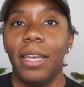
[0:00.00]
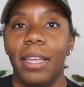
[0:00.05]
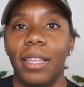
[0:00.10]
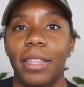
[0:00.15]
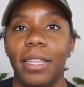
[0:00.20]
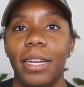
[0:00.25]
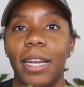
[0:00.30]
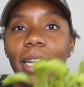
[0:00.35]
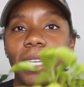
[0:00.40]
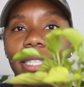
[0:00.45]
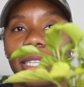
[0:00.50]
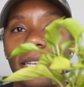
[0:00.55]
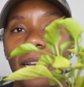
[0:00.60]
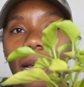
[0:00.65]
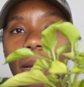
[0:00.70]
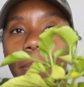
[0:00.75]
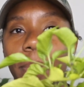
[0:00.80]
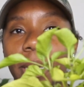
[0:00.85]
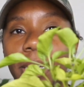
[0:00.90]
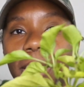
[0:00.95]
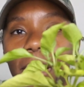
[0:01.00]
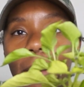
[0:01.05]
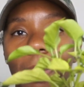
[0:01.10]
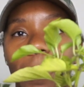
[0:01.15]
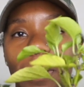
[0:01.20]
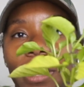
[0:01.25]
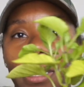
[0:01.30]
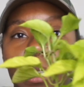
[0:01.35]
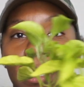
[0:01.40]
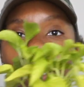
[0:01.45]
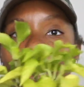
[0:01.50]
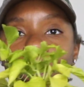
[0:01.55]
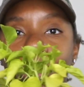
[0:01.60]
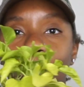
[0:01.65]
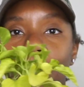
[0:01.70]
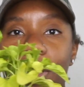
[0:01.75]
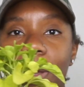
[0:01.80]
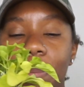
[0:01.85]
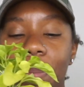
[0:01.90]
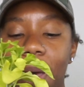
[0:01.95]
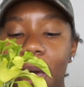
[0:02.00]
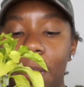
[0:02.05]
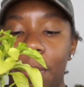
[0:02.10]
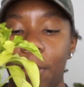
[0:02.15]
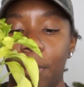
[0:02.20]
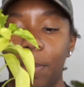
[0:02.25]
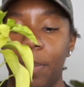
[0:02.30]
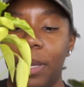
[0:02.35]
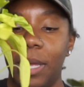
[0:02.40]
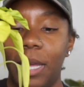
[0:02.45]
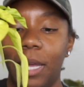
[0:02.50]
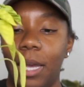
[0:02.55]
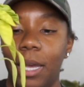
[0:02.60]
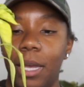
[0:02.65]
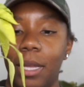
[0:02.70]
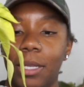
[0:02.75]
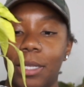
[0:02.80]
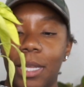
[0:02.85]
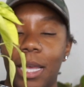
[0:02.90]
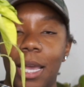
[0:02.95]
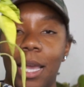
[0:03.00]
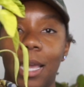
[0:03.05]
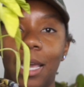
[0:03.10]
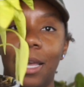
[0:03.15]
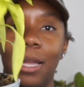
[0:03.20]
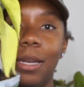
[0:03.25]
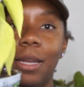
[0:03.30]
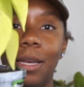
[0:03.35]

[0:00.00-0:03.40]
The next thing I picked up is this sweet pepper plant, and